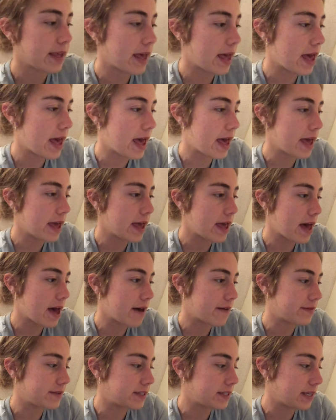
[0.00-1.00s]
A,
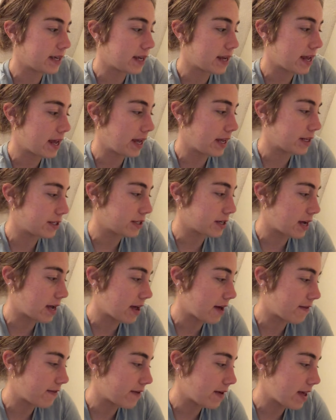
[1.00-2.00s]
F, C, and H. I
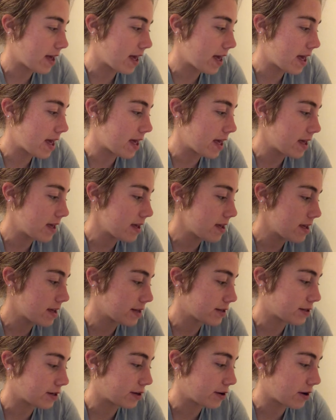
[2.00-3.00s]
have A,
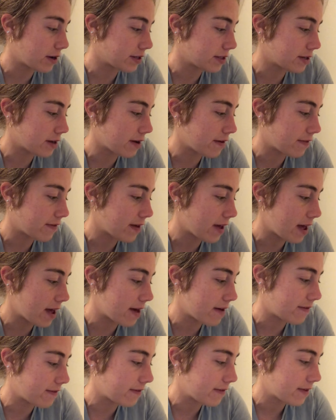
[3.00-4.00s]
so I crossed off
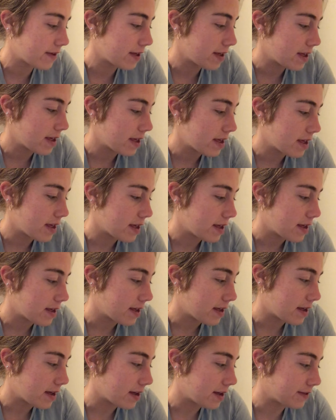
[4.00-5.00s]
F,
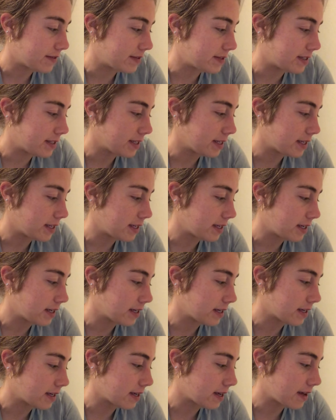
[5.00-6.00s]
F, C,
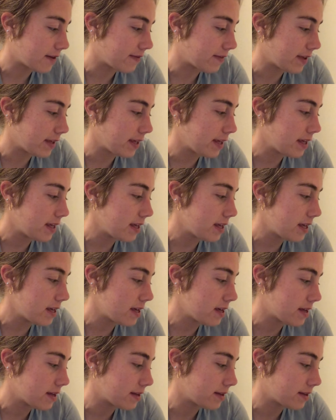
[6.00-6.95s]
F, E.